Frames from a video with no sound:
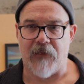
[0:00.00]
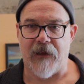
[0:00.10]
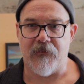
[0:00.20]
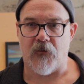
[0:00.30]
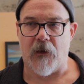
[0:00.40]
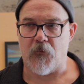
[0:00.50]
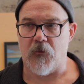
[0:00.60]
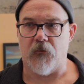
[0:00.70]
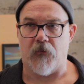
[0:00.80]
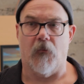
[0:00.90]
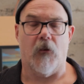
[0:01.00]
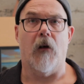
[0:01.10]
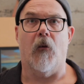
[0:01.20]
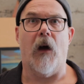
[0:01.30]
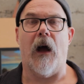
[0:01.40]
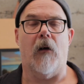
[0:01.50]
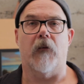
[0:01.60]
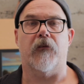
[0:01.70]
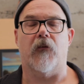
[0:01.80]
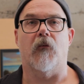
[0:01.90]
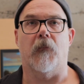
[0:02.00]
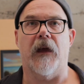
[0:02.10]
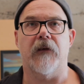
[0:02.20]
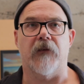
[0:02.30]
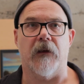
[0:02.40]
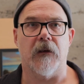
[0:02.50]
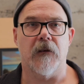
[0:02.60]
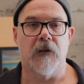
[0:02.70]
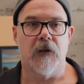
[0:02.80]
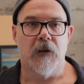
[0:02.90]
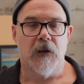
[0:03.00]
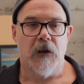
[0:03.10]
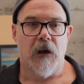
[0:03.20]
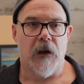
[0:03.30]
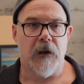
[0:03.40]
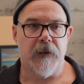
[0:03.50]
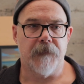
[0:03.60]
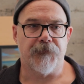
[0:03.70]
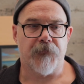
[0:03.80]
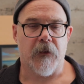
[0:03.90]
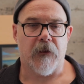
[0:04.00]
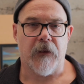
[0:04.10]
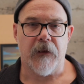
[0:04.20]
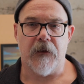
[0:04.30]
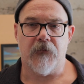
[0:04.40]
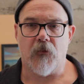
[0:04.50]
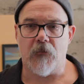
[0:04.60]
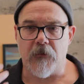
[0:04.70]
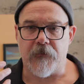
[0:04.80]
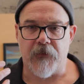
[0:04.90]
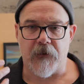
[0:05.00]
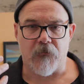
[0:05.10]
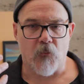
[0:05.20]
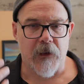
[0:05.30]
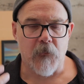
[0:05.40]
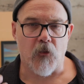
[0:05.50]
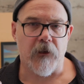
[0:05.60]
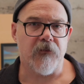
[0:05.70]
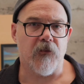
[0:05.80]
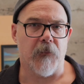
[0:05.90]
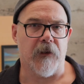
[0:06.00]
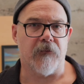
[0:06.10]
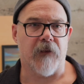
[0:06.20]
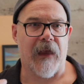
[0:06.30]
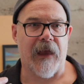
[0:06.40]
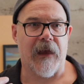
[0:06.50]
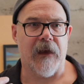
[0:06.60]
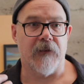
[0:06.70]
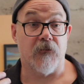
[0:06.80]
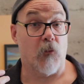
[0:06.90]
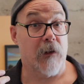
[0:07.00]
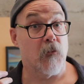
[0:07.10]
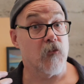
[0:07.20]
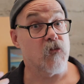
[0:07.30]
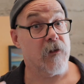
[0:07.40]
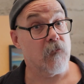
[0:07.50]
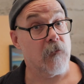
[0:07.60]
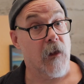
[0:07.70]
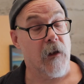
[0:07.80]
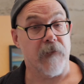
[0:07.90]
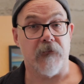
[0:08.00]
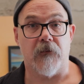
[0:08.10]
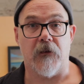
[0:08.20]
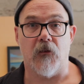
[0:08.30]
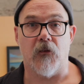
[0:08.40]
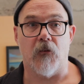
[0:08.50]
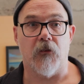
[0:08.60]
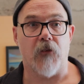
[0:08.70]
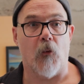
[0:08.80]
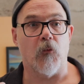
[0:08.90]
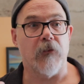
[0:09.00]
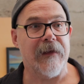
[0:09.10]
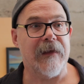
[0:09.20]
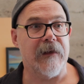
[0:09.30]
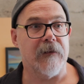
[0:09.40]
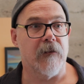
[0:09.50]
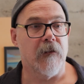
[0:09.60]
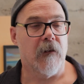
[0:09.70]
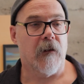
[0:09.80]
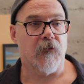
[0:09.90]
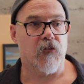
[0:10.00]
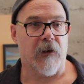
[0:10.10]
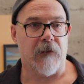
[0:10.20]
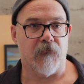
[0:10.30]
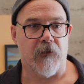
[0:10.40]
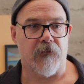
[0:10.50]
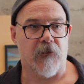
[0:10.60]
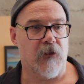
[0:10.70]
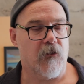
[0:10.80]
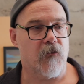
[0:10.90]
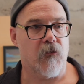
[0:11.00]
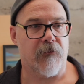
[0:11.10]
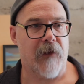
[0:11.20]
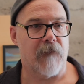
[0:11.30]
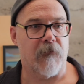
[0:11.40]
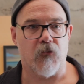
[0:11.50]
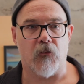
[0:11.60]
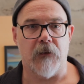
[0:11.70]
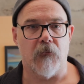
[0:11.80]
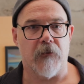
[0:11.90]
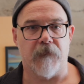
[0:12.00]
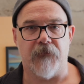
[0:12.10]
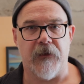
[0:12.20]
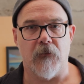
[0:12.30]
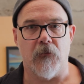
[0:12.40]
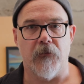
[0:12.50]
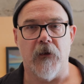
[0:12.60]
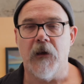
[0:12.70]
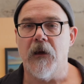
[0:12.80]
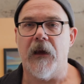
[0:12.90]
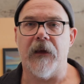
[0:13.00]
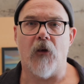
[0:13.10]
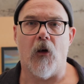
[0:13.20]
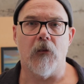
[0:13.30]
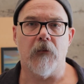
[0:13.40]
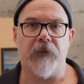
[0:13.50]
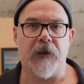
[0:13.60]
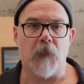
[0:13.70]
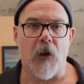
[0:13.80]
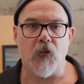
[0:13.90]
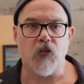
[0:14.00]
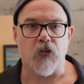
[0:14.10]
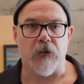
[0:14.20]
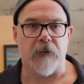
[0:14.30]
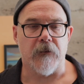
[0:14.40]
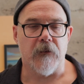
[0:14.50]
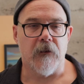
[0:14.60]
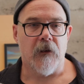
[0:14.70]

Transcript: landscapes. You just go, oh wow, it's so amazing. The tonalist thing is way more intimate and way more generalized. You don't need a giant vista. You could just have a tree with a field, and all of the emotion